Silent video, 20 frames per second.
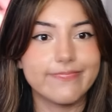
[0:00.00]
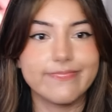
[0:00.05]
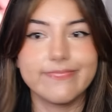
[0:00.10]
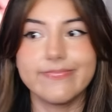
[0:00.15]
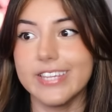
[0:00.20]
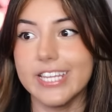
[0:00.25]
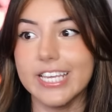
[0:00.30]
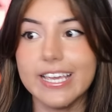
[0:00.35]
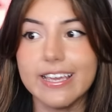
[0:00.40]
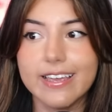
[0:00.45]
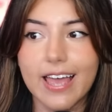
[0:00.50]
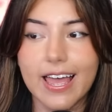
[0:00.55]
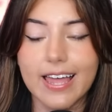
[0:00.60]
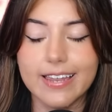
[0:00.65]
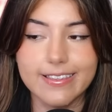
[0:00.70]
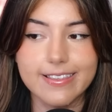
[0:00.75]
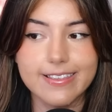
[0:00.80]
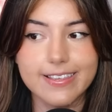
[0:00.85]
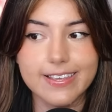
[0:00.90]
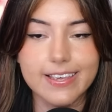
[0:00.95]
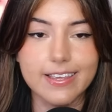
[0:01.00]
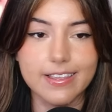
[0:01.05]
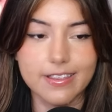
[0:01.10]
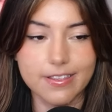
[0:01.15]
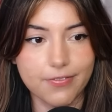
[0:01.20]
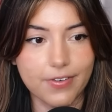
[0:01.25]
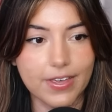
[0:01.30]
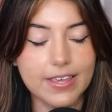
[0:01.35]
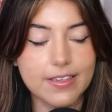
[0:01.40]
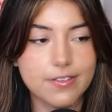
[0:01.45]
you can kind of see
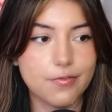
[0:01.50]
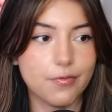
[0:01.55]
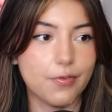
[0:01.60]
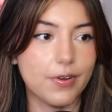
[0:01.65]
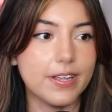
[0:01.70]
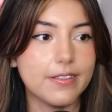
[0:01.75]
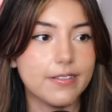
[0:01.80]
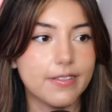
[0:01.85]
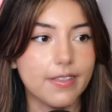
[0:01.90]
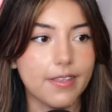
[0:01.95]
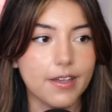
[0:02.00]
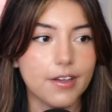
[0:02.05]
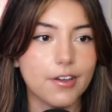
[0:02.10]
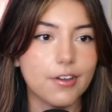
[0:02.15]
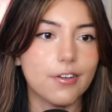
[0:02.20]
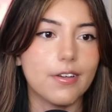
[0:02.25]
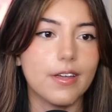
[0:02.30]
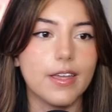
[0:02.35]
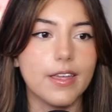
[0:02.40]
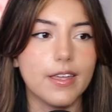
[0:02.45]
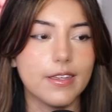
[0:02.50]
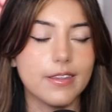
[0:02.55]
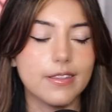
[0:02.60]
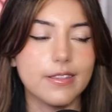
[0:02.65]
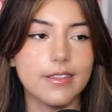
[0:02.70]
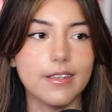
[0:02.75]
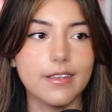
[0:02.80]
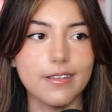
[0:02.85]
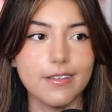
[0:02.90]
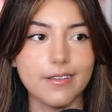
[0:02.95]
his face right there
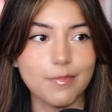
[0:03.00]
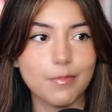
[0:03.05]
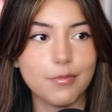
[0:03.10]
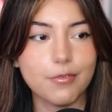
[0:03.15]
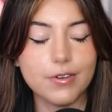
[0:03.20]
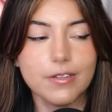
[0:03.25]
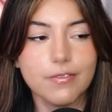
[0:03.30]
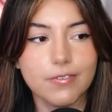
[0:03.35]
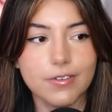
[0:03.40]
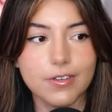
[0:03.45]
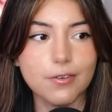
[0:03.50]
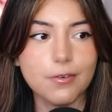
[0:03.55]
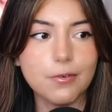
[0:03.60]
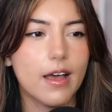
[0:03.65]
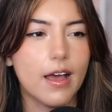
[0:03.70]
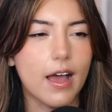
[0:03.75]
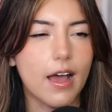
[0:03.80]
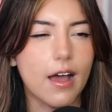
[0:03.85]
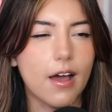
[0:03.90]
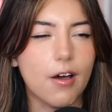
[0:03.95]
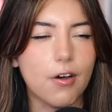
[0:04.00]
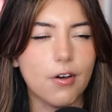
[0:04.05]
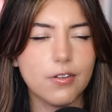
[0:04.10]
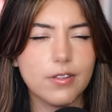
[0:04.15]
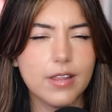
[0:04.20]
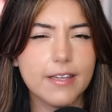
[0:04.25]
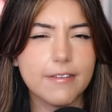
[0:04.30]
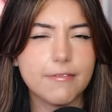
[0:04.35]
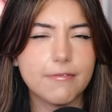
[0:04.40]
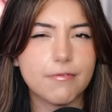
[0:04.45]
in the preview.
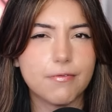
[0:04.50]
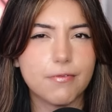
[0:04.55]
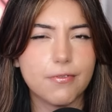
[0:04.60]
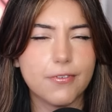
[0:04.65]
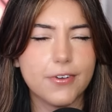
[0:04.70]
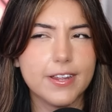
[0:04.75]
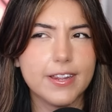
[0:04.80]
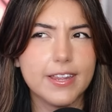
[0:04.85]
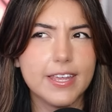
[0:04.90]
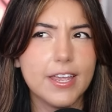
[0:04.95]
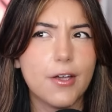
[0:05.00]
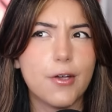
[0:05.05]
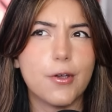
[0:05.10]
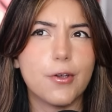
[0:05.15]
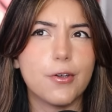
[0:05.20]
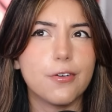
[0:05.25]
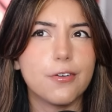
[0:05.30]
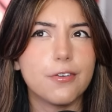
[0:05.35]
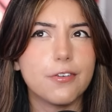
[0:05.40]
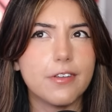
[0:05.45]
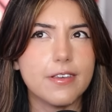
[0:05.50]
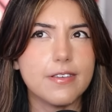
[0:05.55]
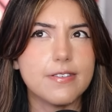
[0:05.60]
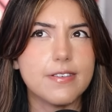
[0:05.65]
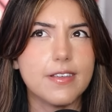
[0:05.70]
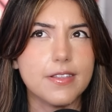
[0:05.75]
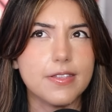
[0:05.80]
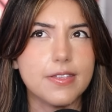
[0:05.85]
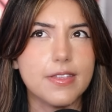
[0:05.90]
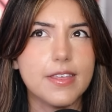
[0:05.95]
All I've really heard is
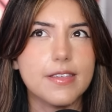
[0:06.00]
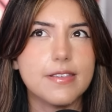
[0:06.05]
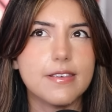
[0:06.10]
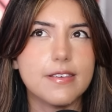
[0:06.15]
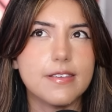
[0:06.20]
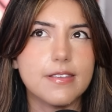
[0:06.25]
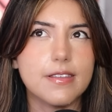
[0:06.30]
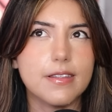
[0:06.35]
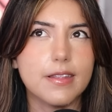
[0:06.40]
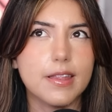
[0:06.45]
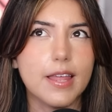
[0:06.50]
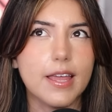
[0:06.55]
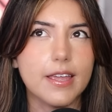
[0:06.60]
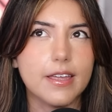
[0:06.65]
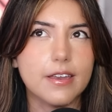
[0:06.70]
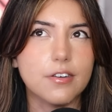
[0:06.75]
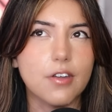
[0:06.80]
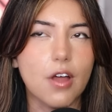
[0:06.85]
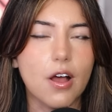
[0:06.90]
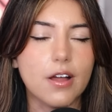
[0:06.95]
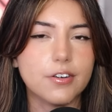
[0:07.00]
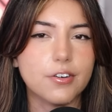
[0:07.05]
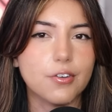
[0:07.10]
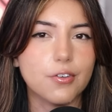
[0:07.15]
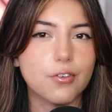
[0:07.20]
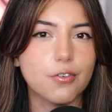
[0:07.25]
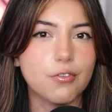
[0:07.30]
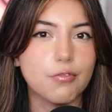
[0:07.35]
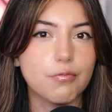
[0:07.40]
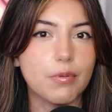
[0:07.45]
that this is like
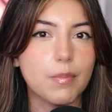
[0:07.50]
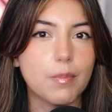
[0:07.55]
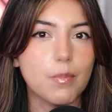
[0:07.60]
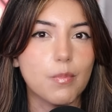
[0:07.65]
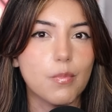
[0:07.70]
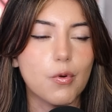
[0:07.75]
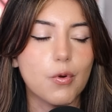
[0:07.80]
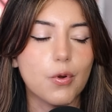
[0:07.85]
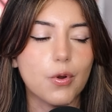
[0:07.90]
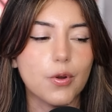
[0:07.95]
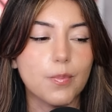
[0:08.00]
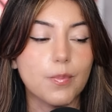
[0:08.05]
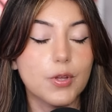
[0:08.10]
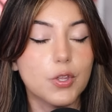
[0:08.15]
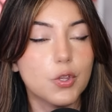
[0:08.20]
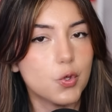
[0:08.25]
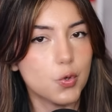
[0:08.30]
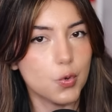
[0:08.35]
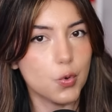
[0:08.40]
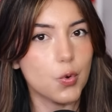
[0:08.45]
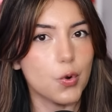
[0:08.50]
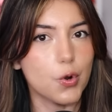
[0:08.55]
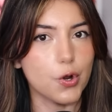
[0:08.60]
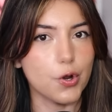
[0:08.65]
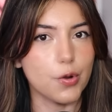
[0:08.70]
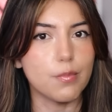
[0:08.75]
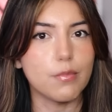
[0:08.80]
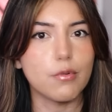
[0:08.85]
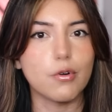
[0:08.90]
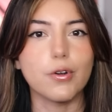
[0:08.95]
Doctor Who, but more
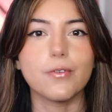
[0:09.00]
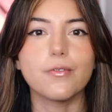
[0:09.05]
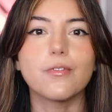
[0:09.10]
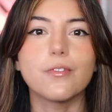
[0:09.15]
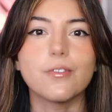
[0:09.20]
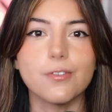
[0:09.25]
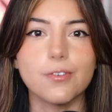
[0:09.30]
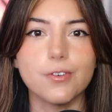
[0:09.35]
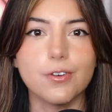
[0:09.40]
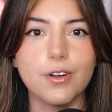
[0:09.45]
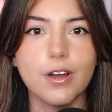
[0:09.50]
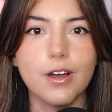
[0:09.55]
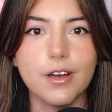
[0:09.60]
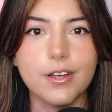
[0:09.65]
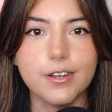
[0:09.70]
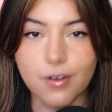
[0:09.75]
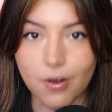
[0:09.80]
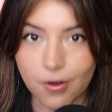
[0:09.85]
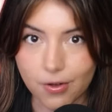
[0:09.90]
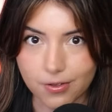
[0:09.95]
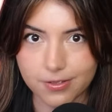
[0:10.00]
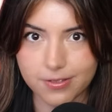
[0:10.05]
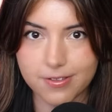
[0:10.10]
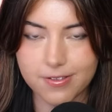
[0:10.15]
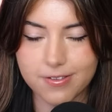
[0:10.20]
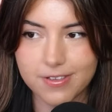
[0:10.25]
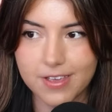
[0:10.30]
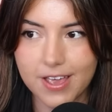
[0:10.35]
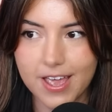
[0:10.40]
mature, more for adults.